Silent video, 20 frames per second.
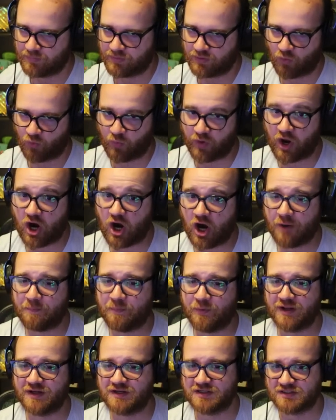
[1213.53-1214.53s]
We are a
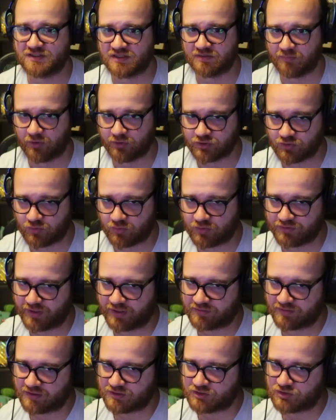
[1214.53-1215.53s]
pretty decent Mojo World
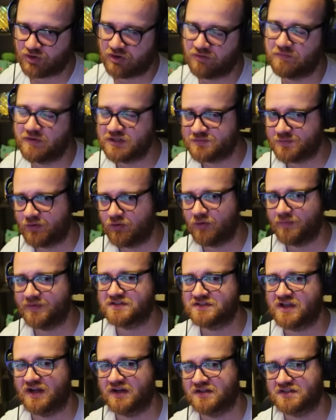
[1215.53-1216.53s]
deck, that's true. Invisible
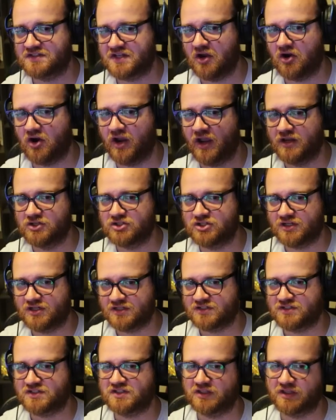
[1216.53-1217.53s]
Woman's kind of scary. She
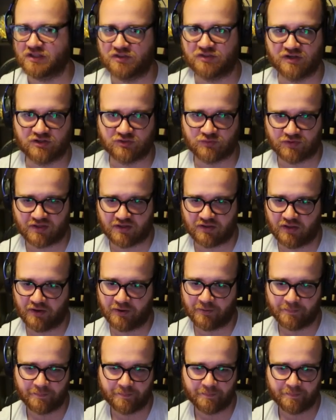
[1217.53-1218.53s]
does silly things with
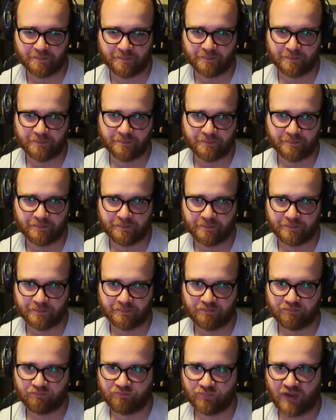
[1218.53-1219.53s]
Hela.
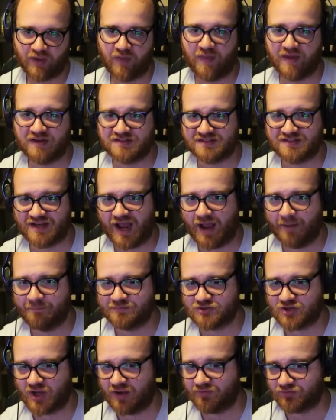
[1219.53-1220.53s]
And they
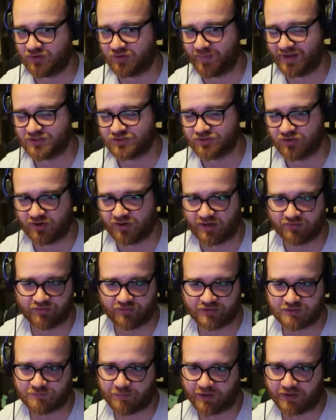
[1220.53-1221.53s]
snap, so I have to imagine their hand
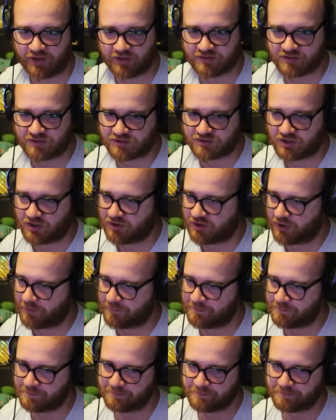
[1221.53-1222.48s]
looks pretty good to start here.